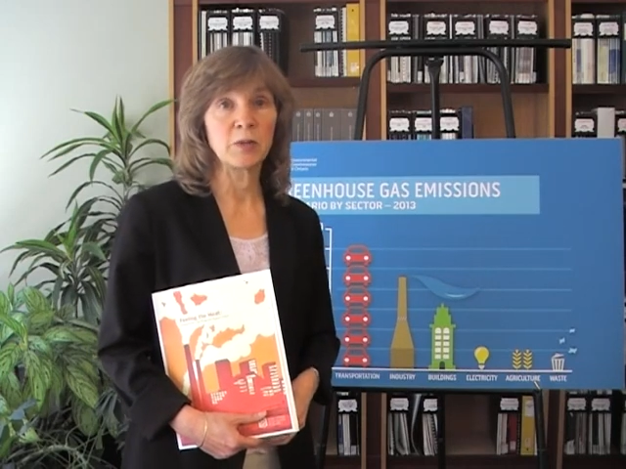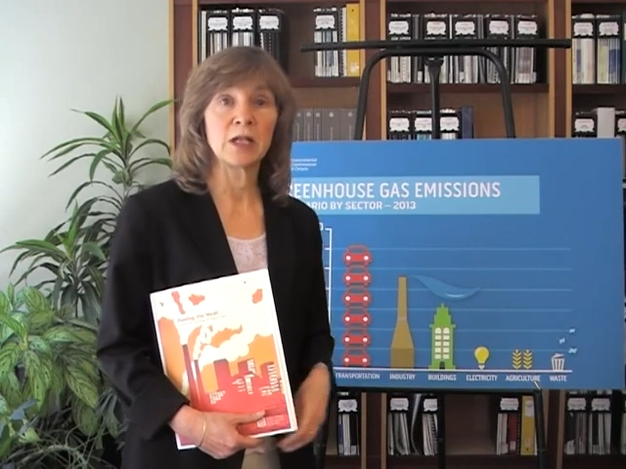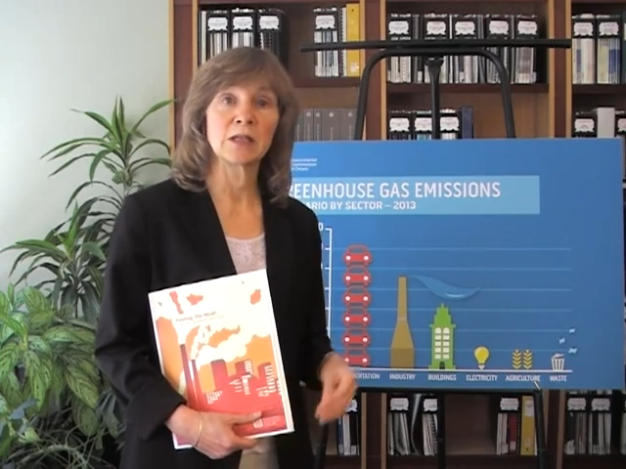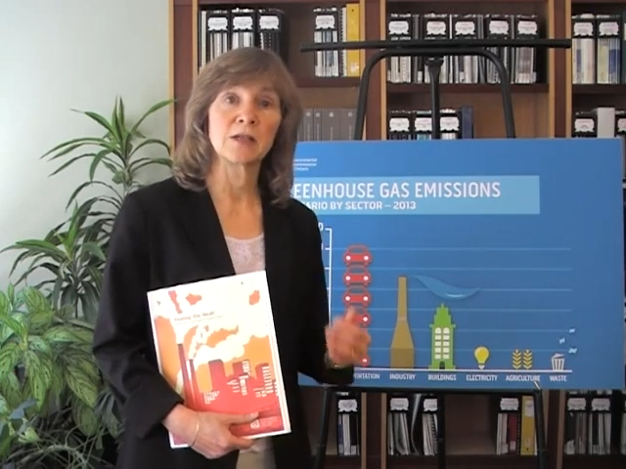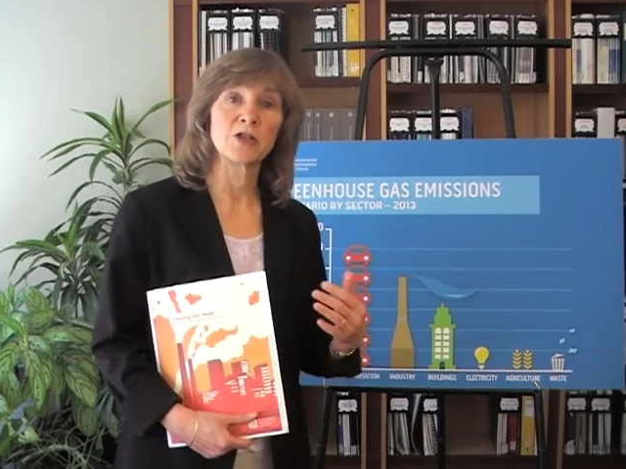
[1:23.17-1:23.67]

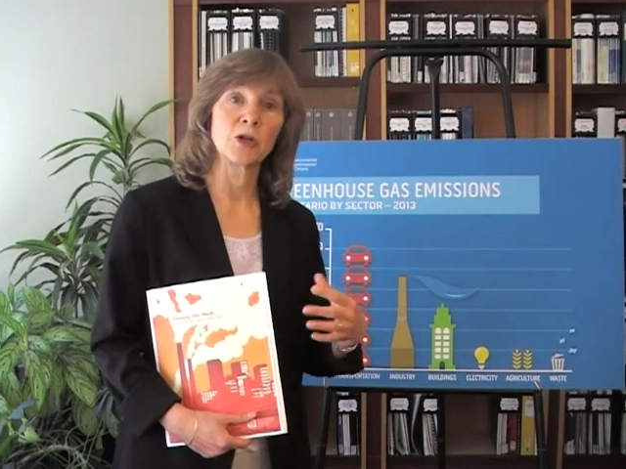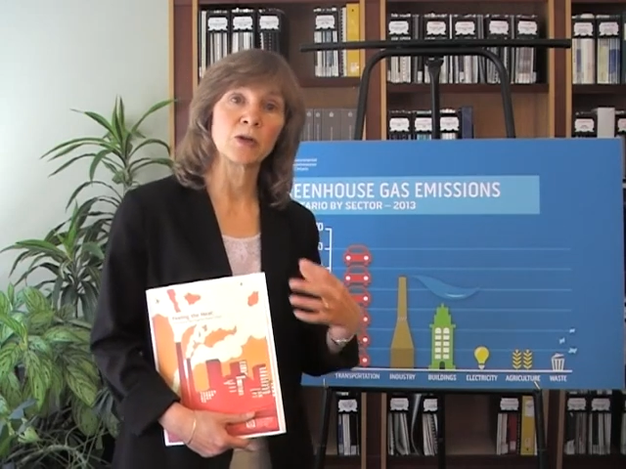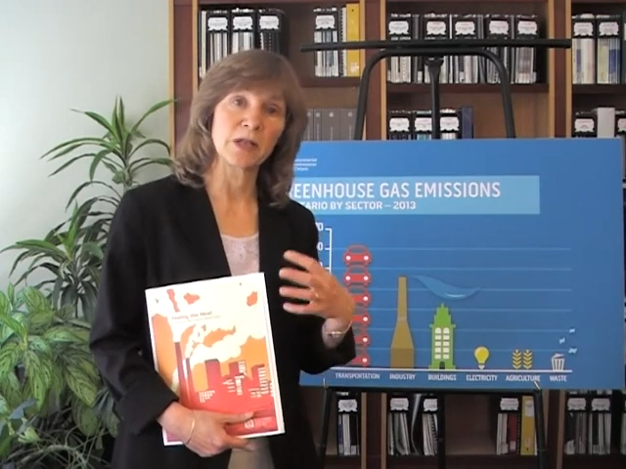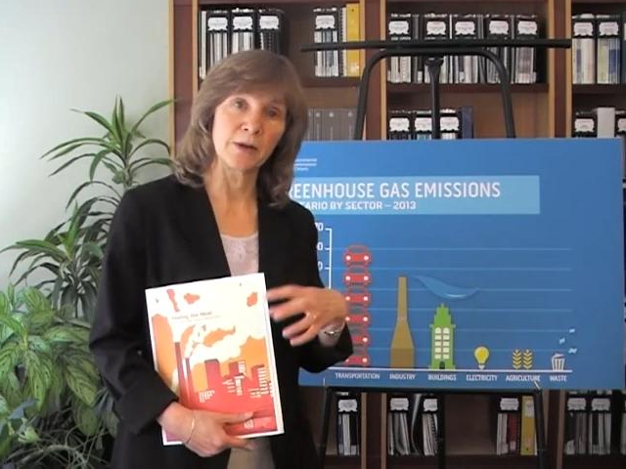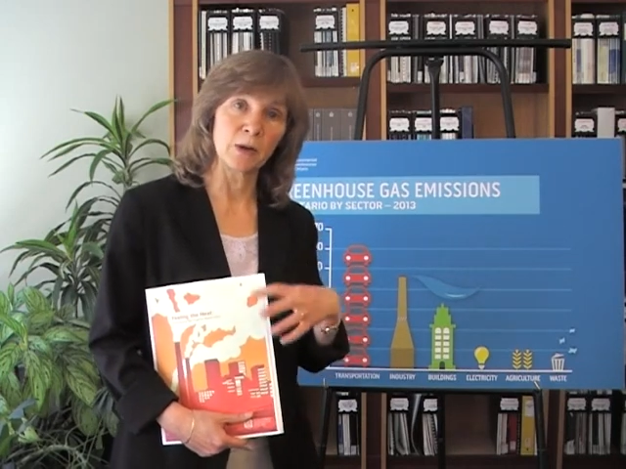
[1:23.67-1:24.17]
because it
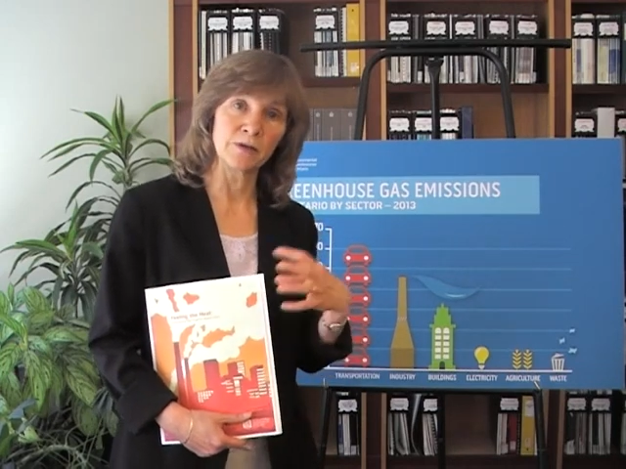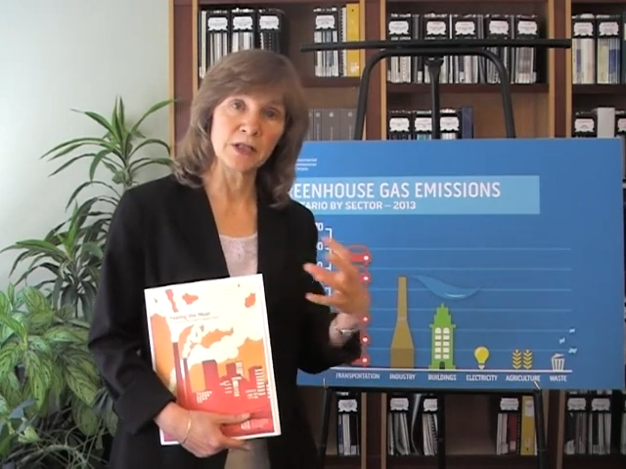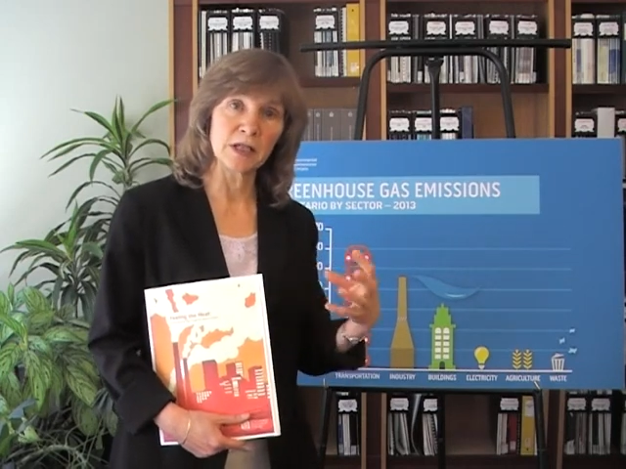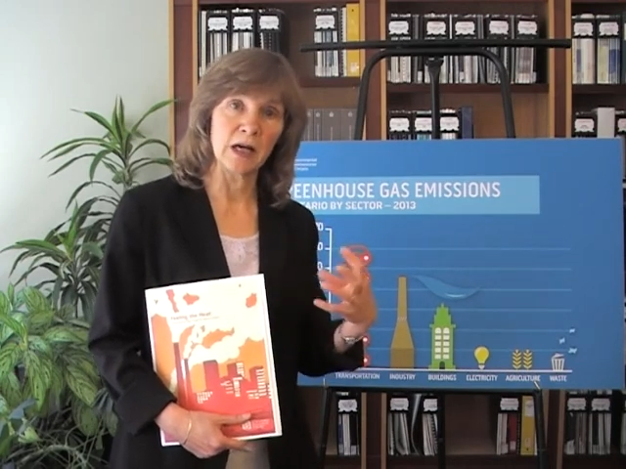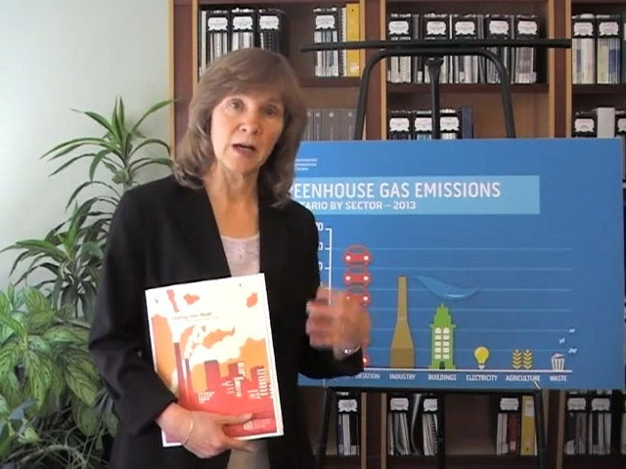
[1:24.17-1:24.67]
shows that over
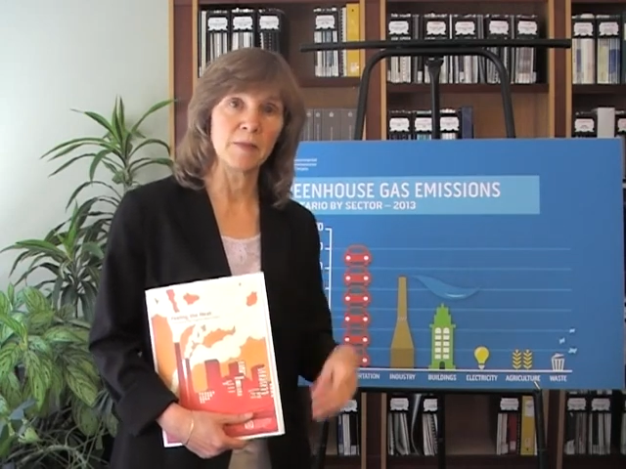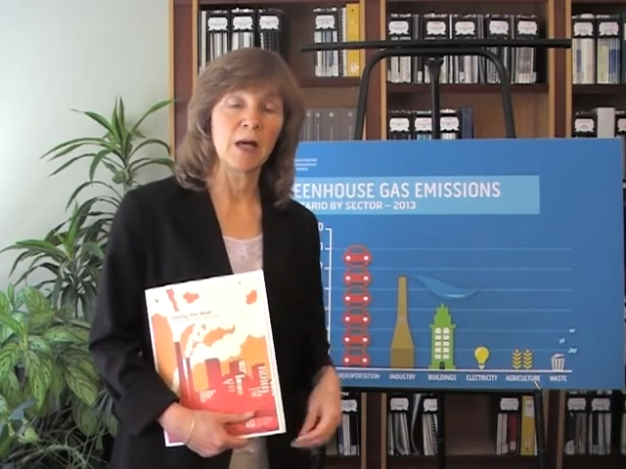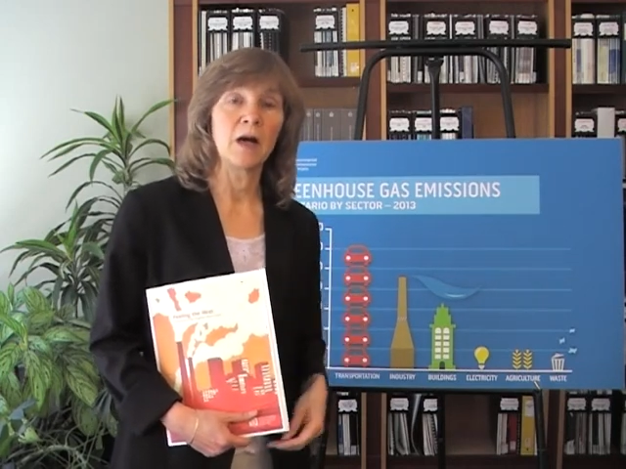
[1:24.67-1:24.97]
time,